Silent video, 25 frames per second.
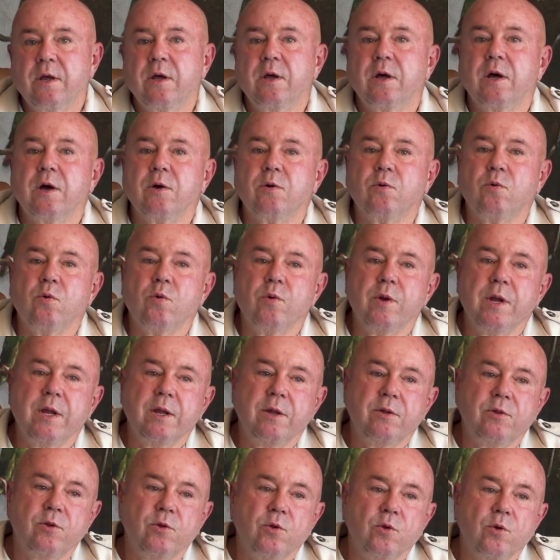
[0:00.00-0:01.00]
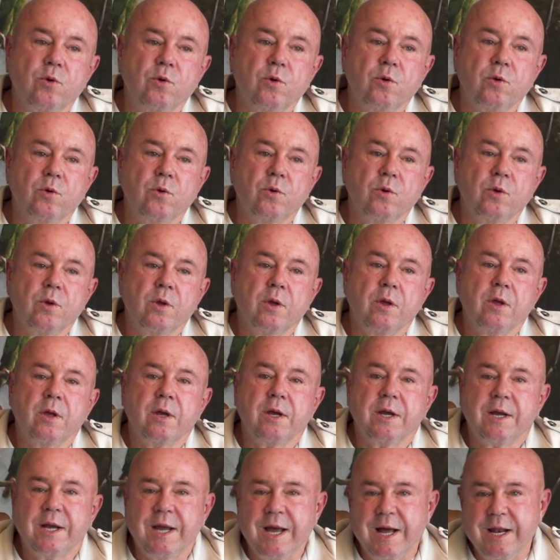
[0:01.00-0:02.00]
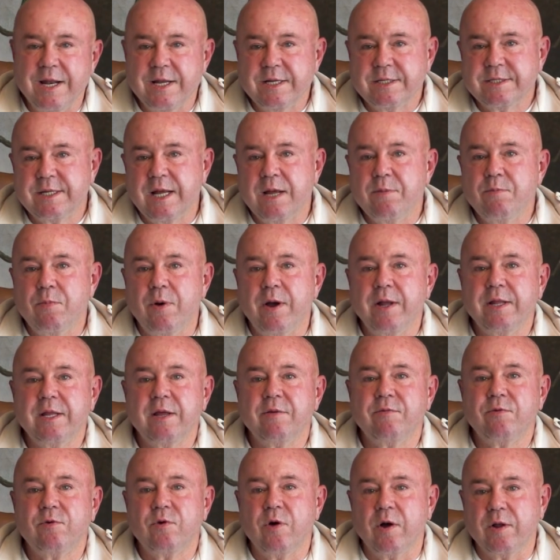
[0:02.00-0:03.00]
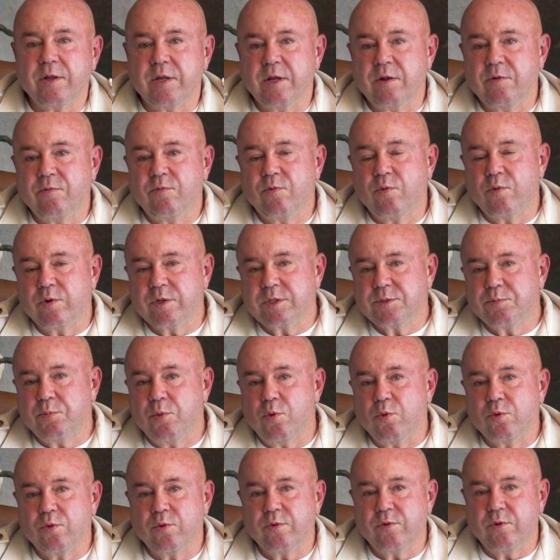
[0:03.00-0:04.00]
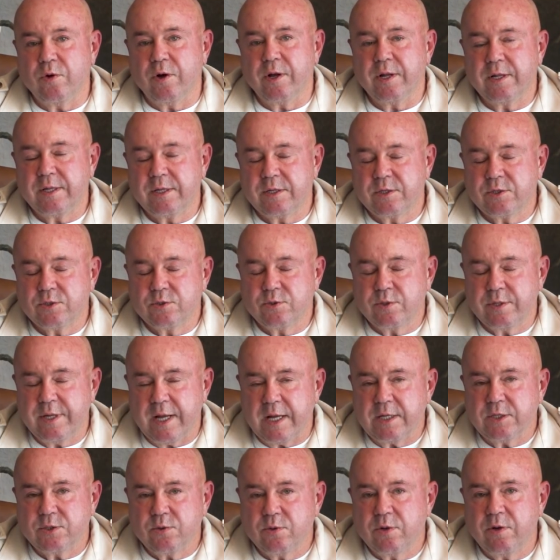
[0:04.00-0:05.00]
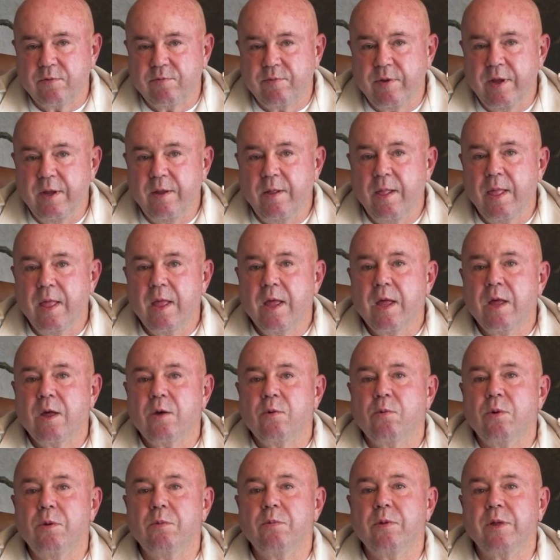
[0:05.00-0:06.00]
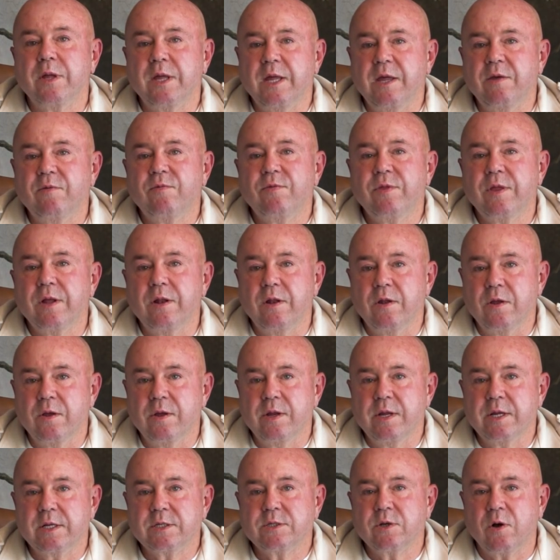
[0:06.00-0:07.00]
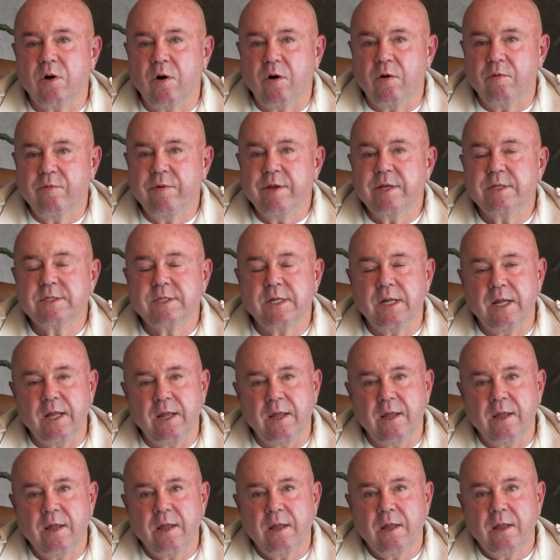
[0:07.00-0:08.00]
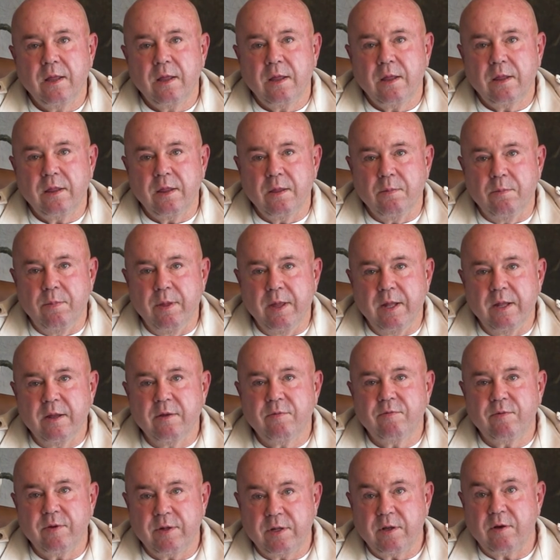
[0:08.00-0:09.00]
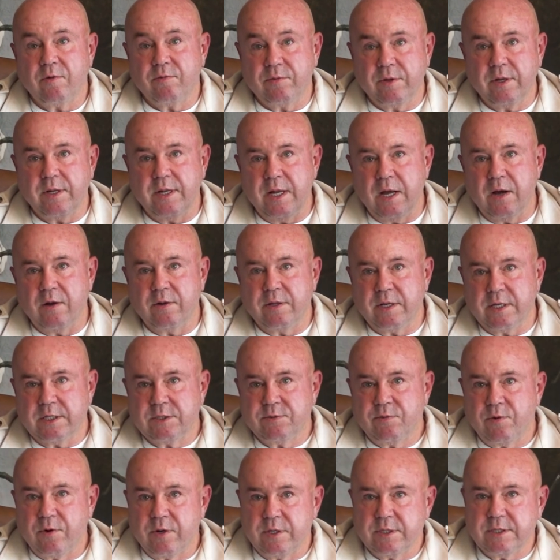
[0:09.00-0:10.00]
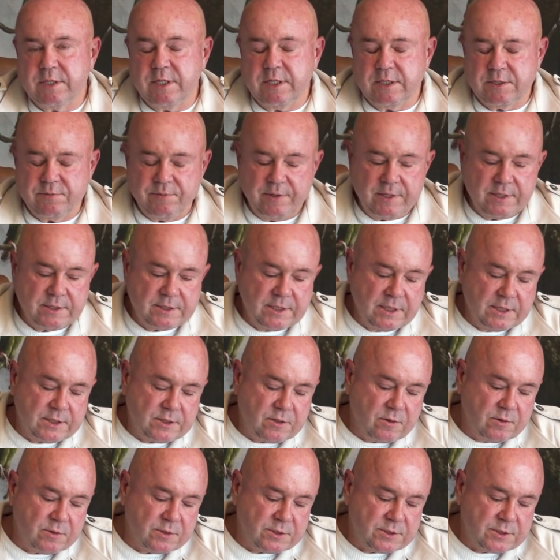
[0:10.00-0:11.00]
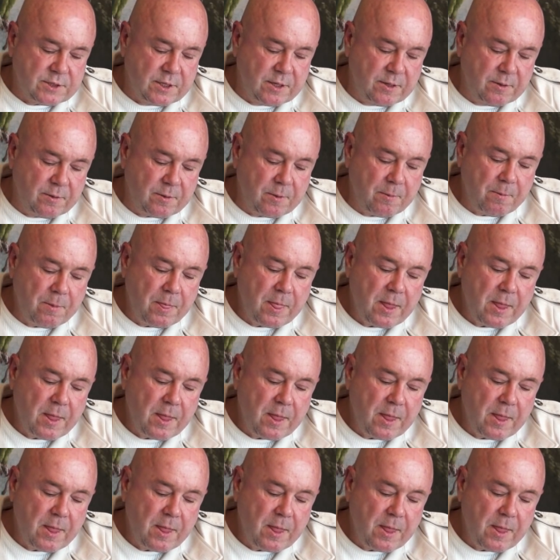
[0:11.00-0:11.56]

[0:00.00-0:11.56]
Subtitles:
according to colours they might have gotten for a sport or that sort of thing. We will give the learners, obviously, the benefit of the doubt as far as these things is concerned.